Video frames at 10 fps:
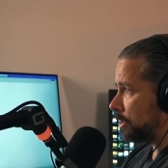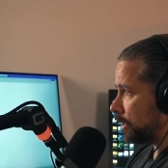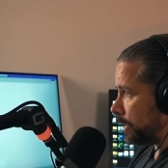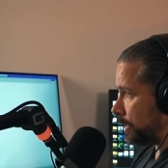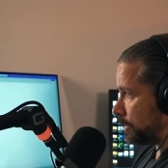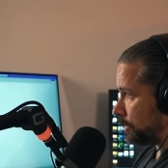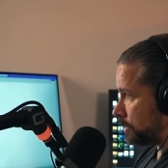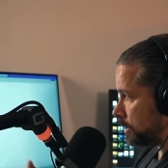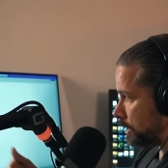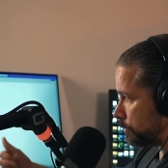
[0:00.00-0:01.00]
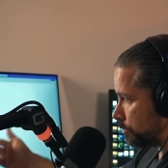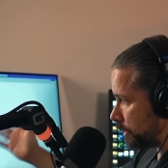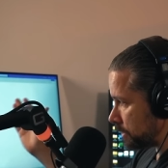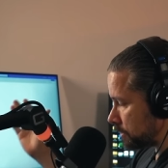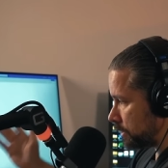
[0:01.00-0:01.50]
And uh, Dee Dee would
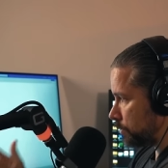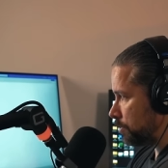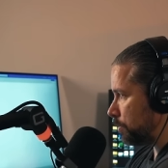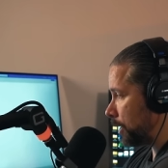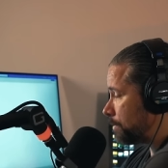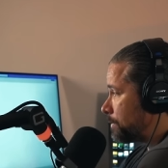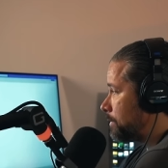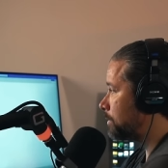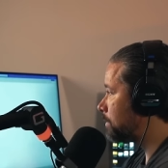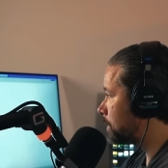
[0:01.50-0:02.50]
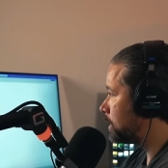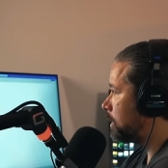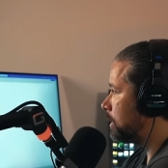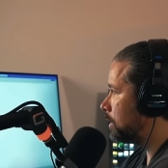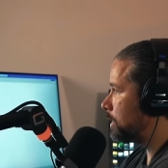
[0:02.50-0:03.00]
basically rebuff
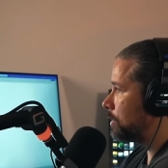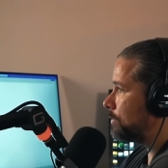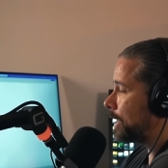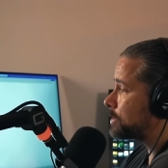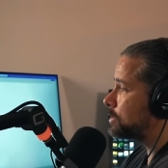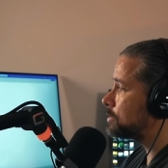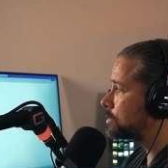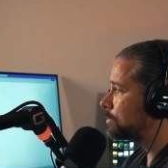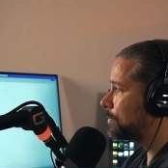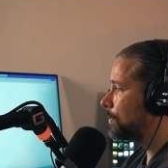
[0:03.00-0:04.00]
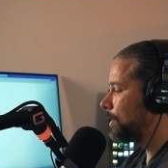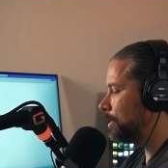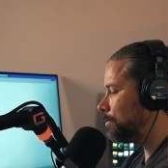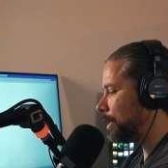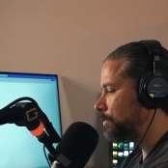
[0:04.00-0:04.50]
uh, their advances
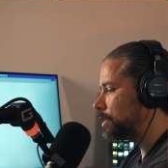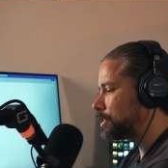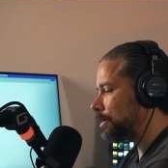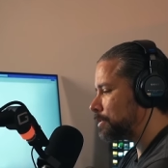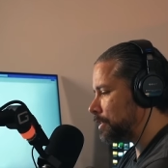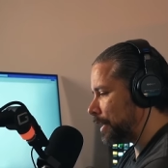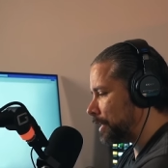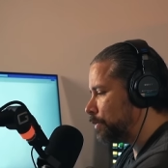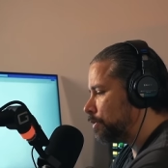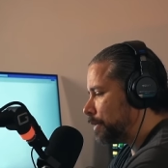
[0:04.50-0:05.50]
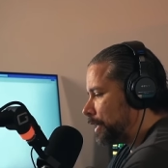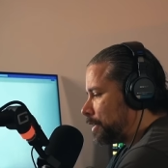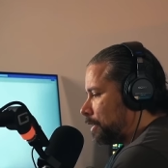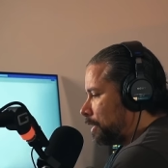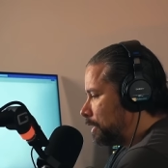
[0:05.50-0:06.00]
every attempt that he would make
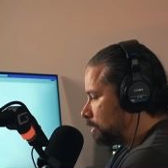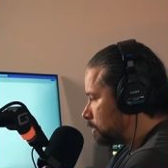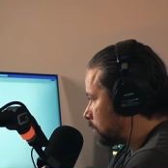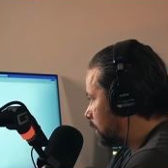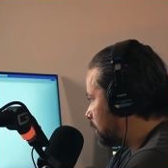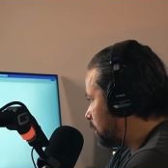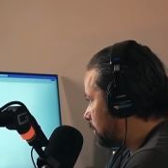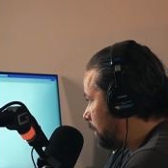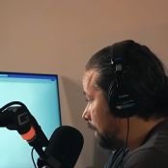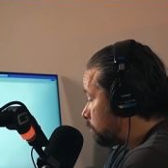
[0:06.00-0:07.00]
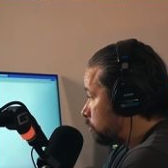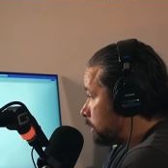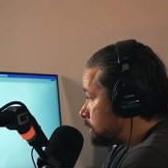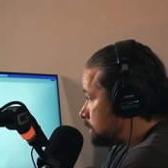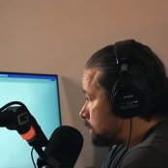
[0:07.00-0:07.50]
to try to have a
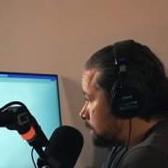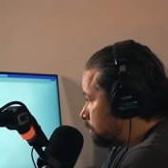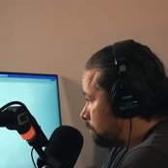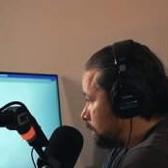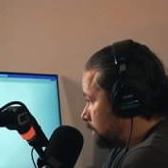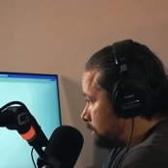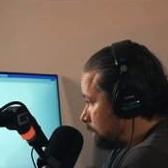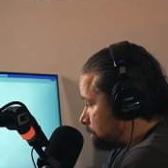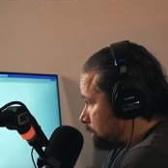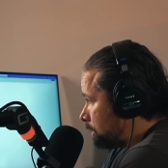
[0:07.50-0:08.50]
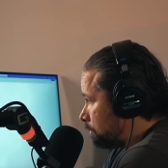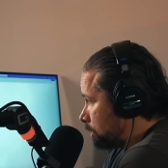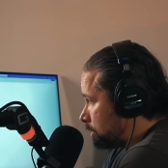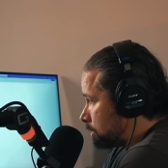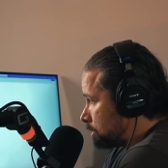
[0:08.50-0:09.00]
relationship with Gypsy
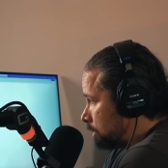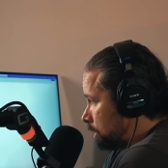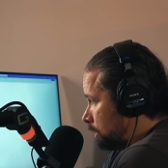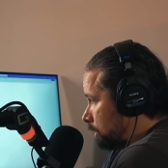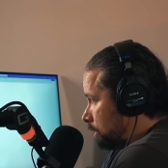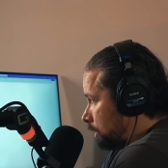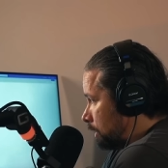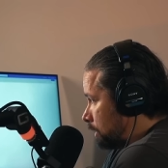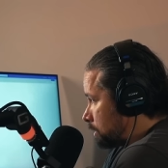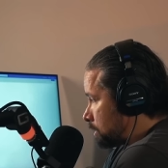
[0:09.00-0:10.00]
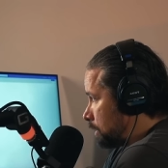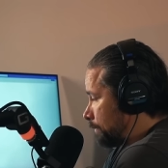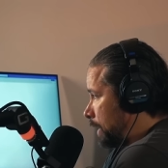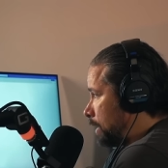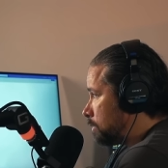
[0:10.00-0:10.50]
was uh,
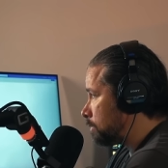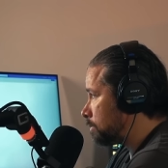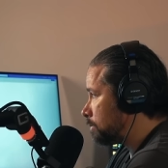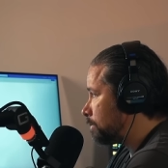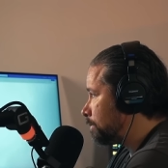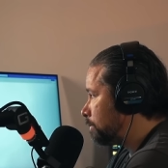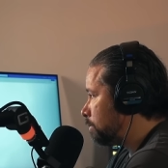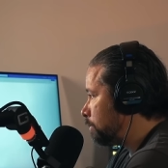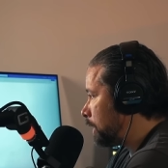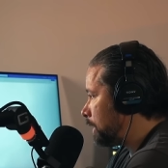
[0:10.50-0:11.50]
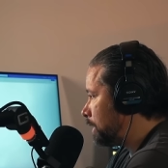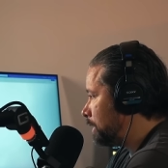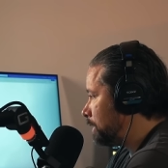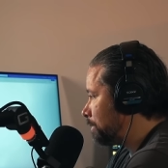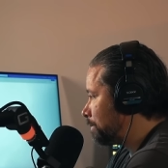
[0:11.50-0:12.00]
snuffed out
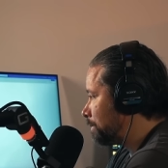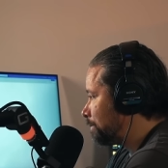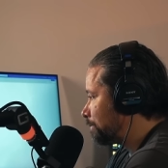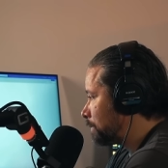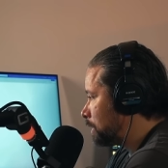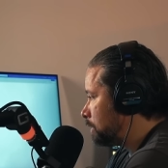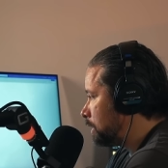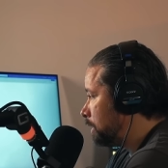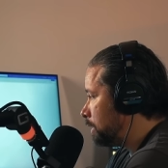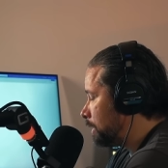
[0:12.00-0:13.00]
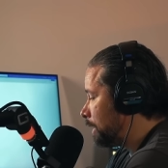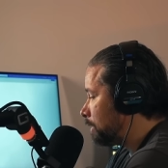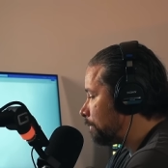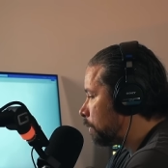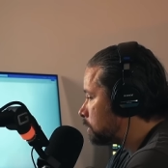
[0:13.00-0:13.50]
by Dee And
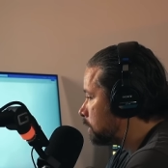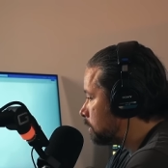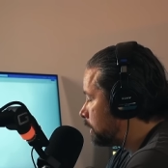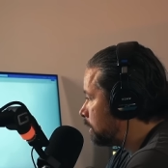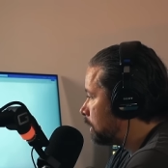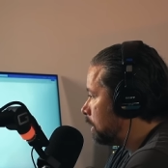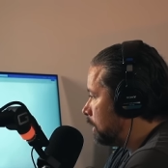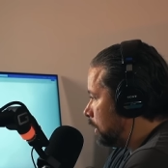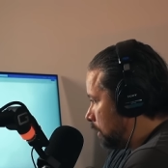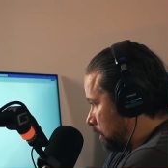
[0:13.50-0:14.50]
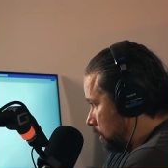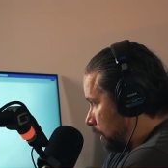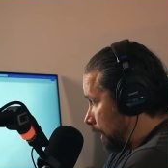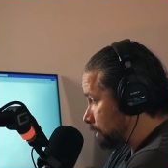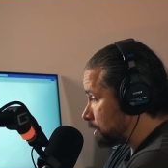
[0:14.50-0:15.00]
unfortunately,
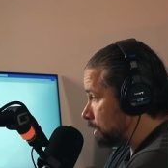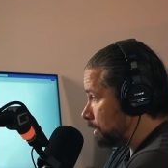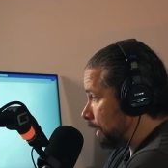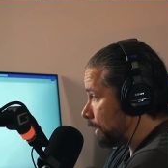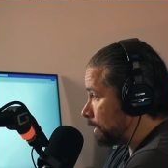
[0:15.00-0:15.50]
I see that